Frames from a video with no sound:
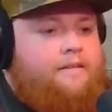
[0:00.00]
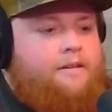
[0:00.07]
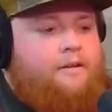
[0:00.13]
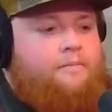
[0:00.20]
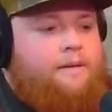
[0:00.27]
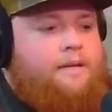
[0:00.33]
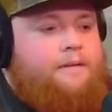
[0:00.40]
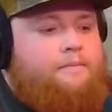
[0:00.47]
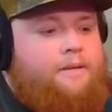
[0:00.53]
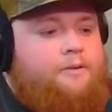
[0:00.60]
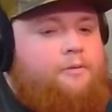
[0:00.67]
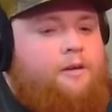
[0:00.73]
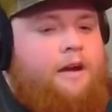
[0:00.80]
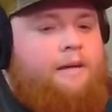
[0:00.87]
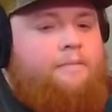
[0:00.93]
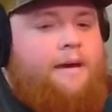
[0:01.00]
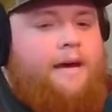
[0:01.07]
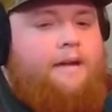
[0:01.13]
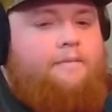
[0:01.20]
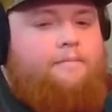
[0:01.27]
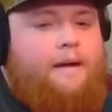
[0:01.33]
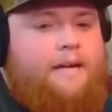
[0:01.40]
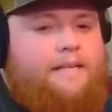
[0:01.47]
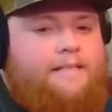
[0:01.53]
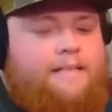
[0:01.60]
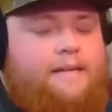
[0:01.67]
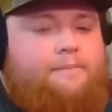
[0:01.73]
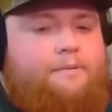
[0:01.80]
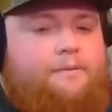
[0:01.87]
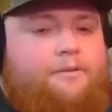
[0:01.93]
They're meeting me where I'm at. My
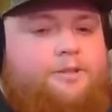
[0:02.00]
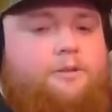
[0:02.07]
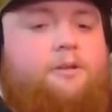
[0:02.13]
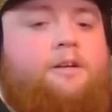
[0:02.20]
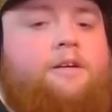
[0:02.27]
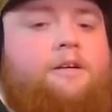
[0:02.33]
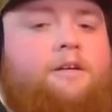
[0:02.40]
disciplers are